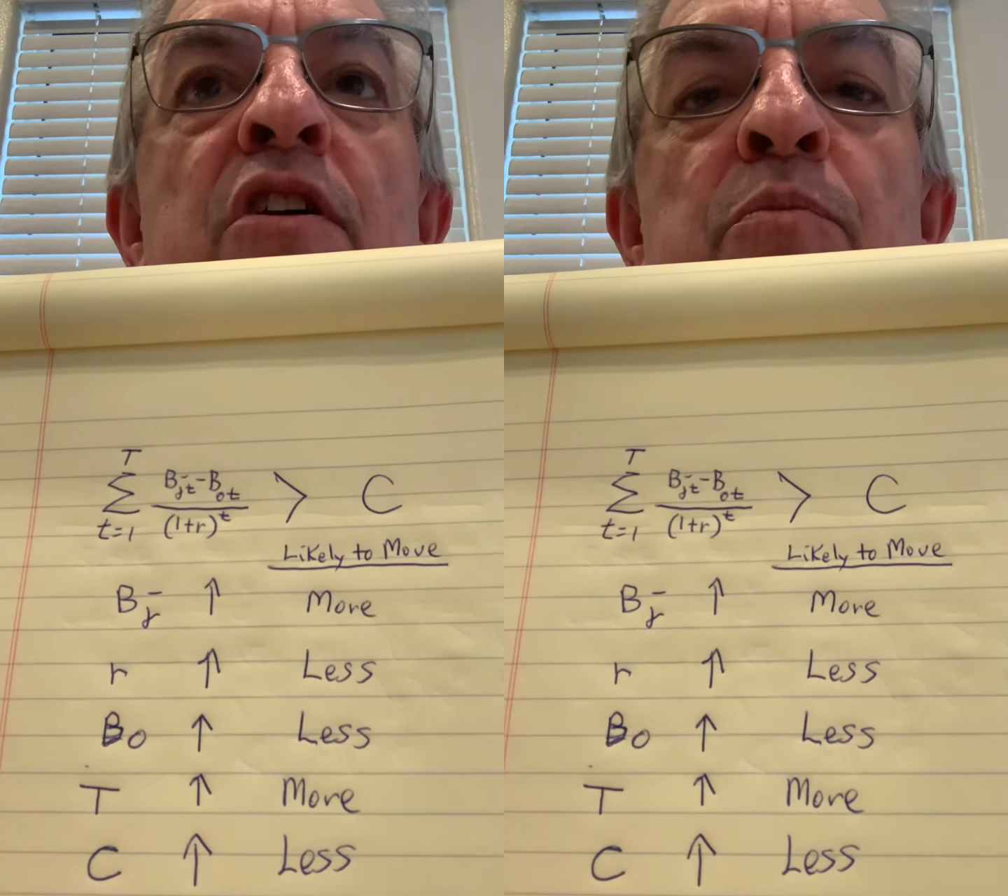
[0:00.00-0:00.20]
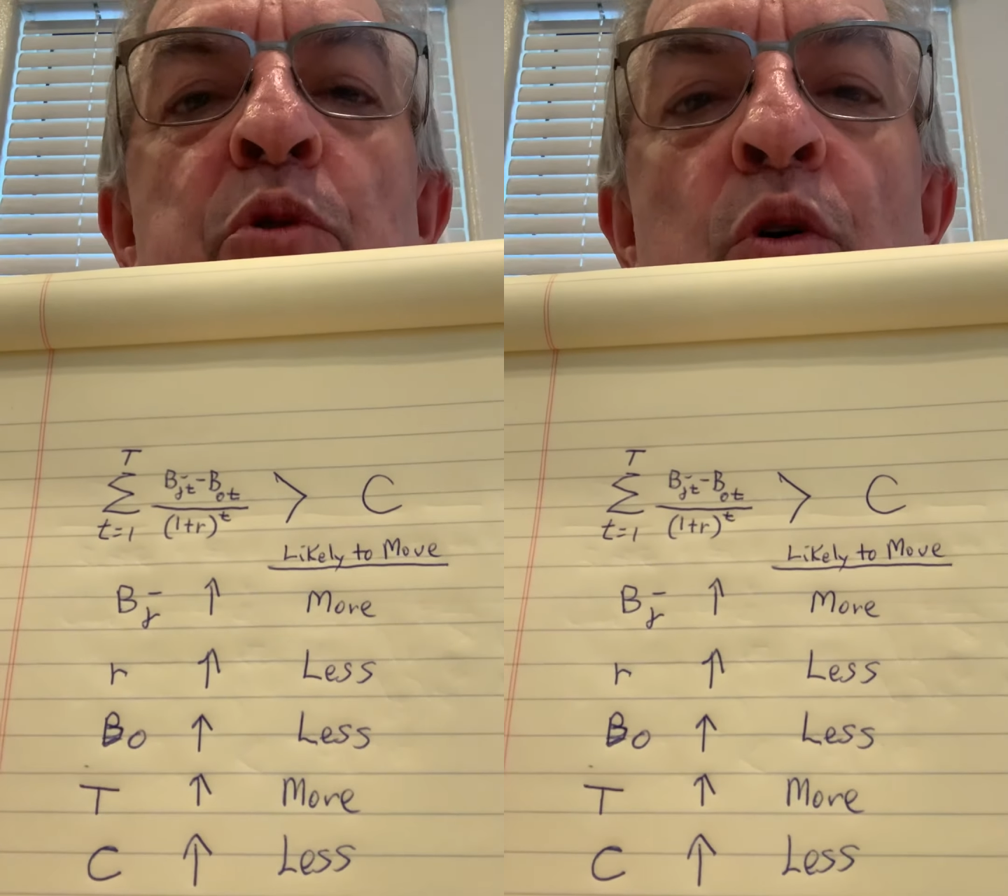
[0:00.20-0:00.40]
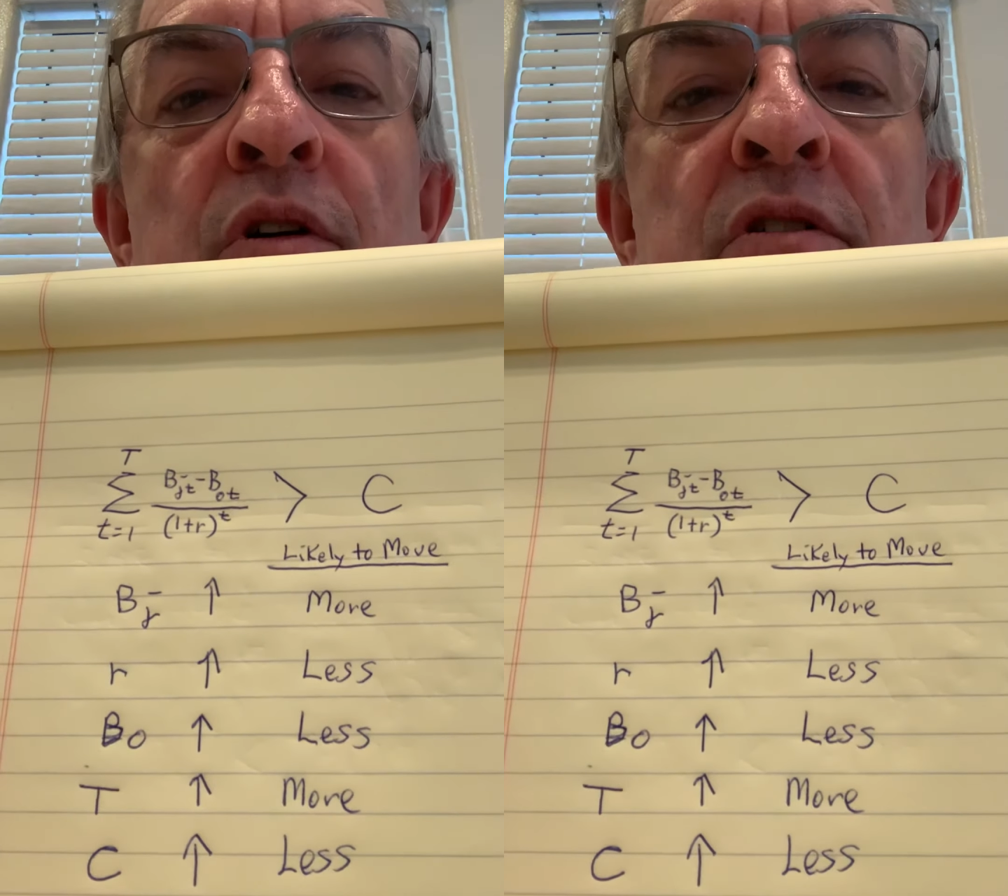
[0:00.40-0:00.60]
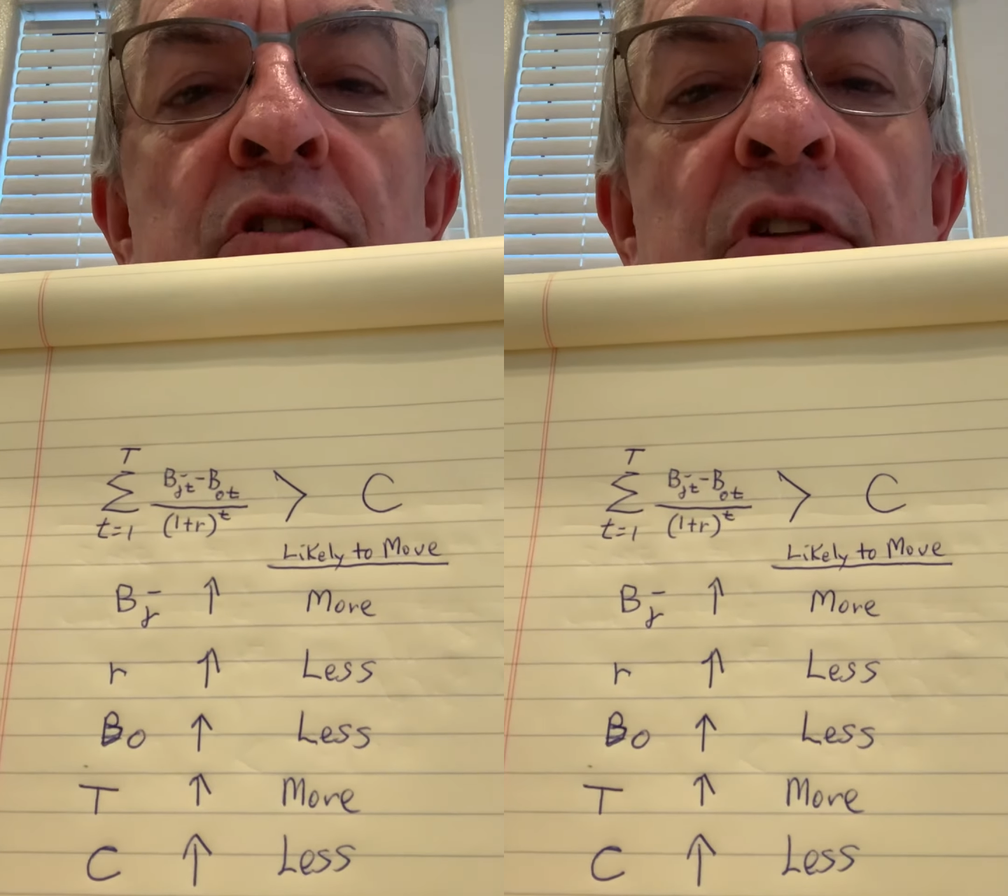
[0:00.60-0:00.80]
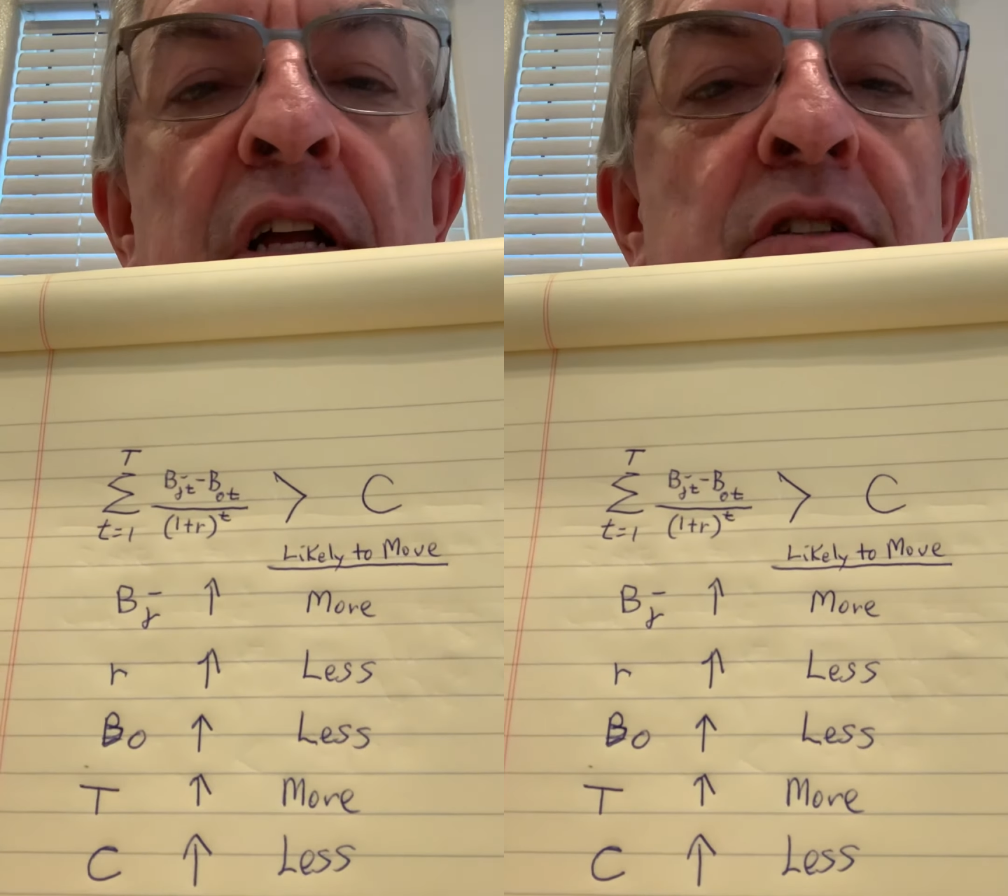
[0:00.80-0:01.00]
employer
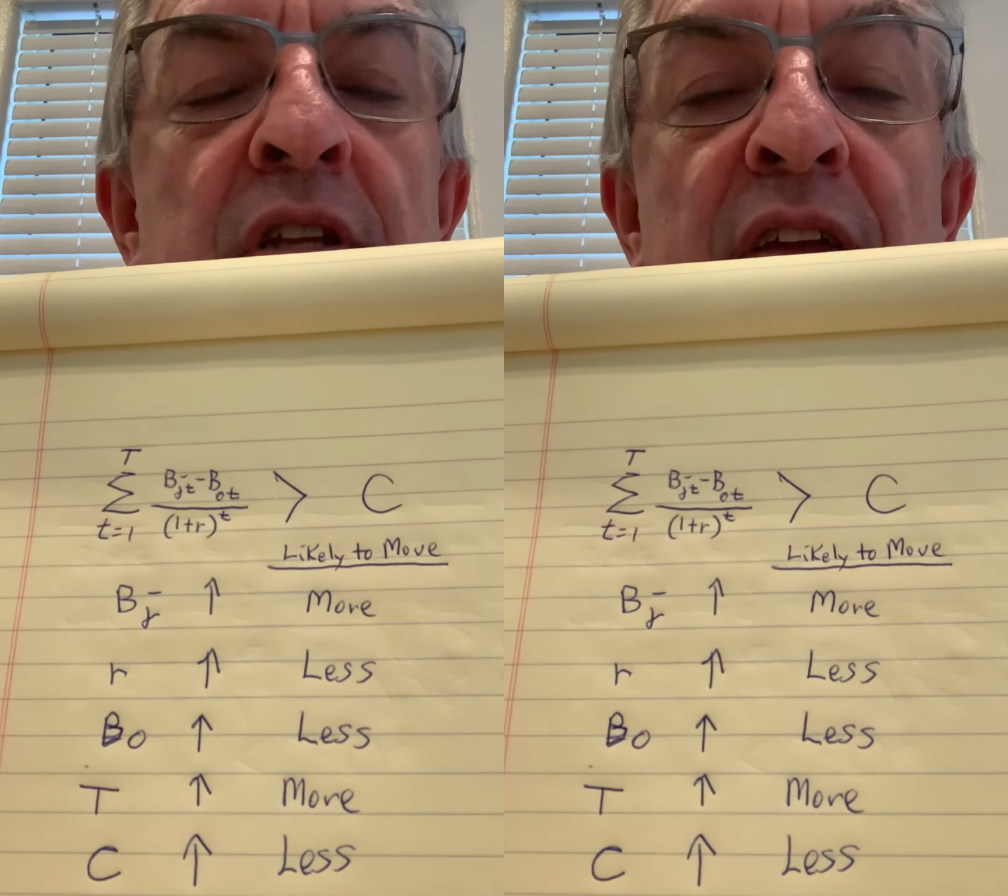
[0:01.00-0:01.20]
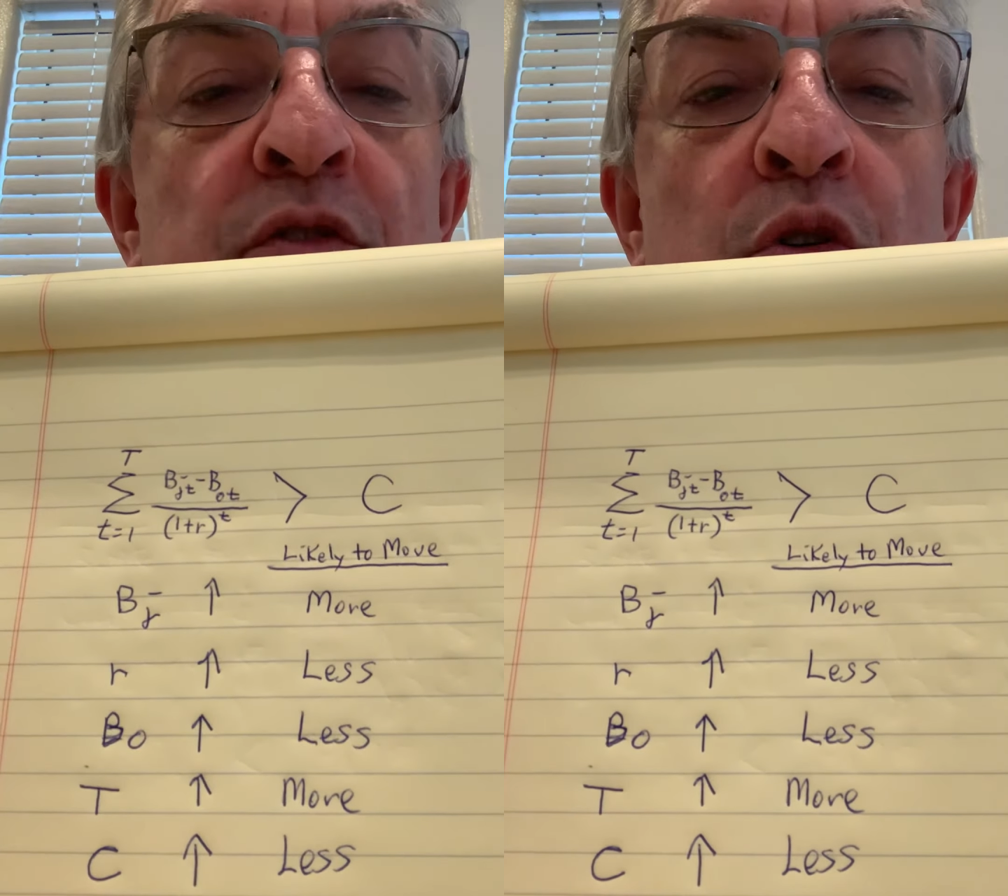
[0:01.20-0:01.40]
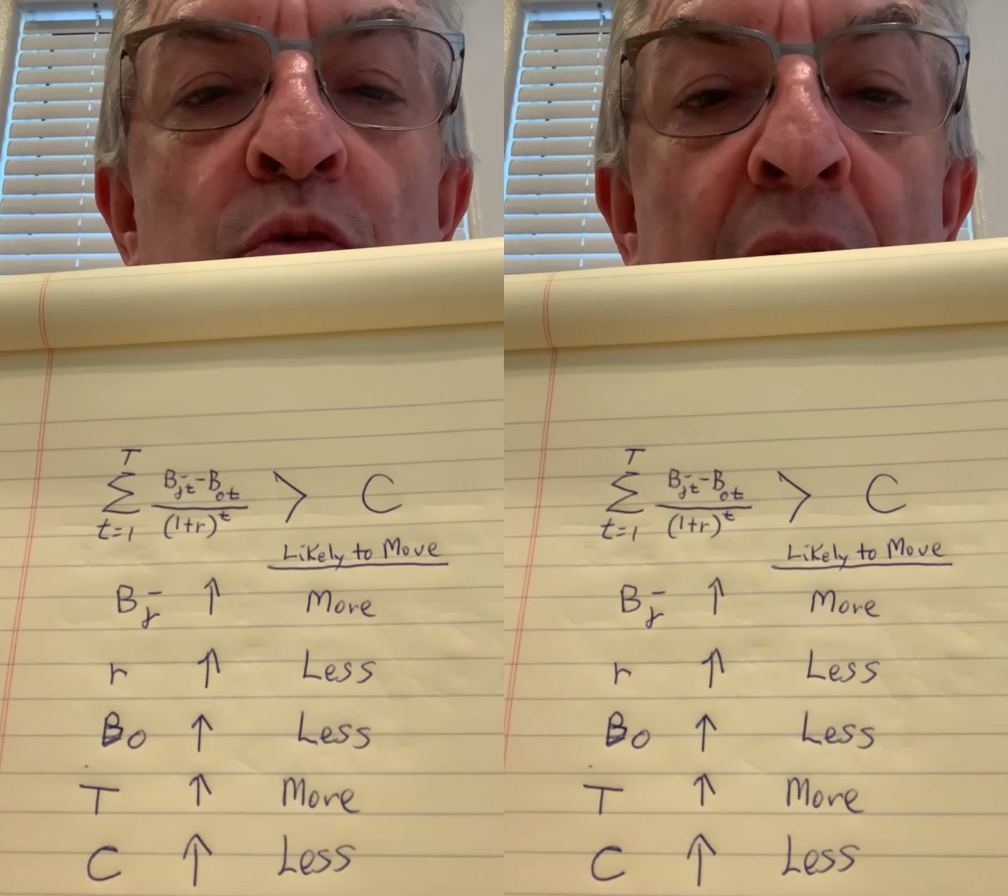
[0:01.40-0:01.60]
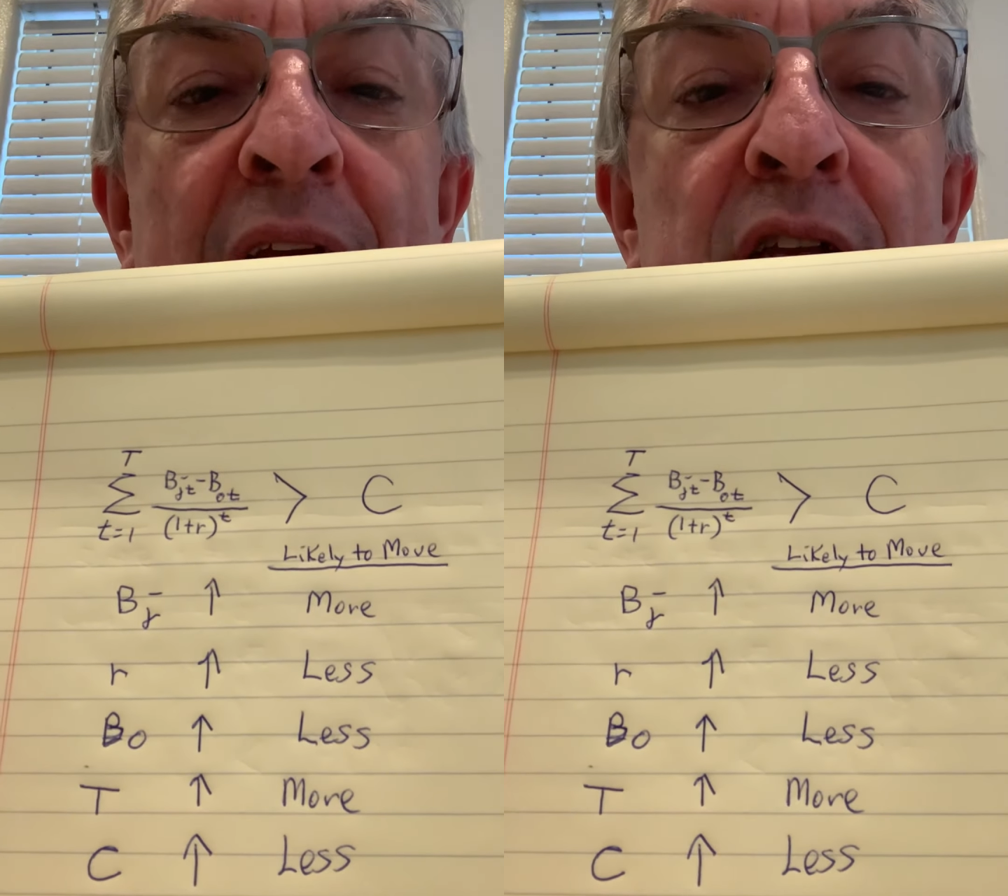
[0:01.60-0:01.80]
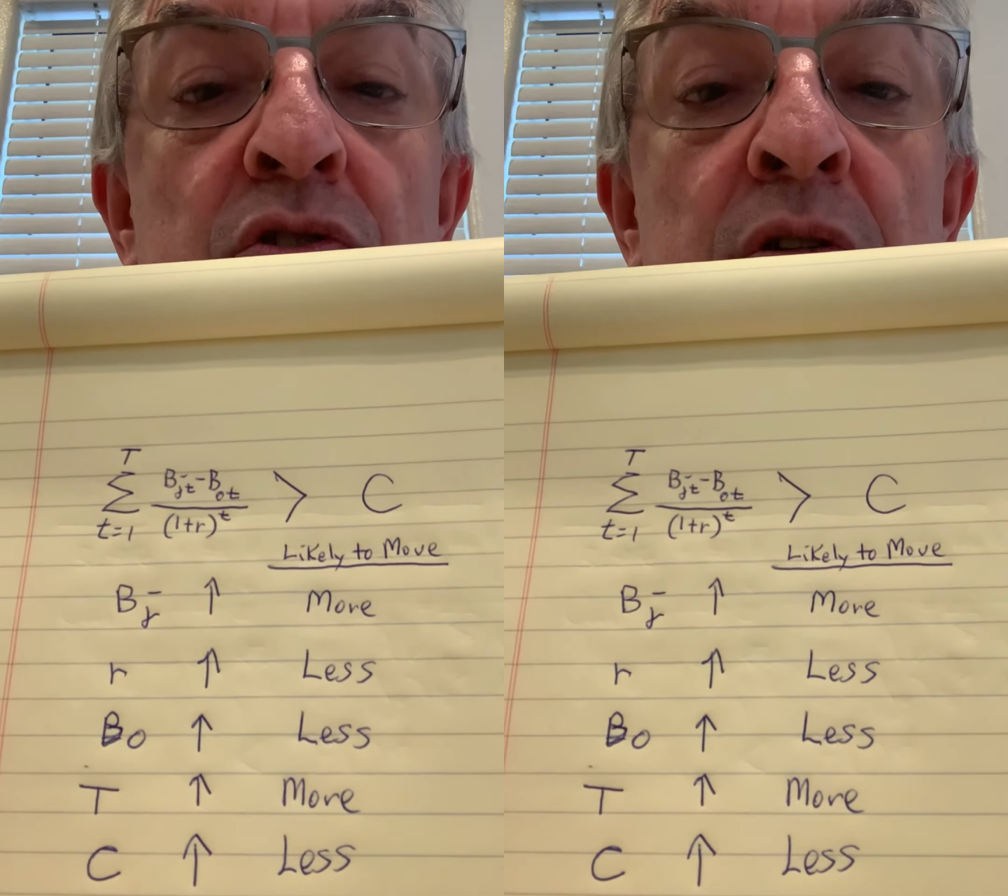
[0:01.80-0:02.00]
decides to give you a
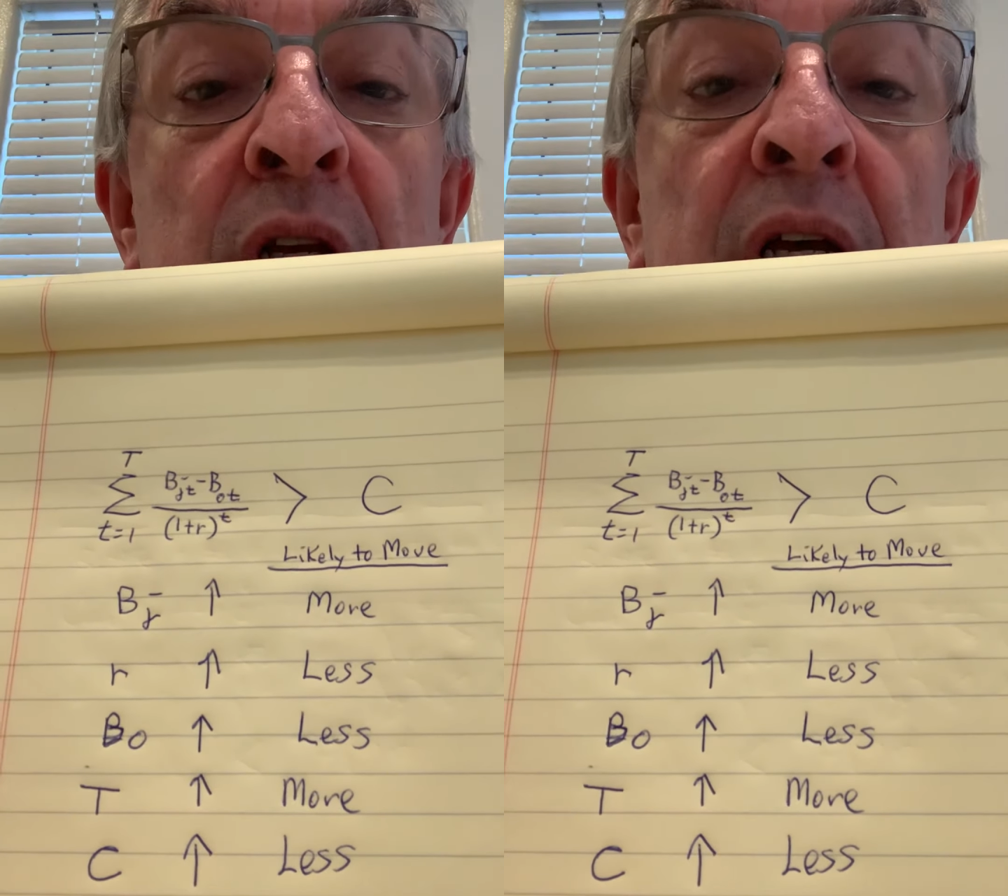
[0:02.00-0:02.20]
raise,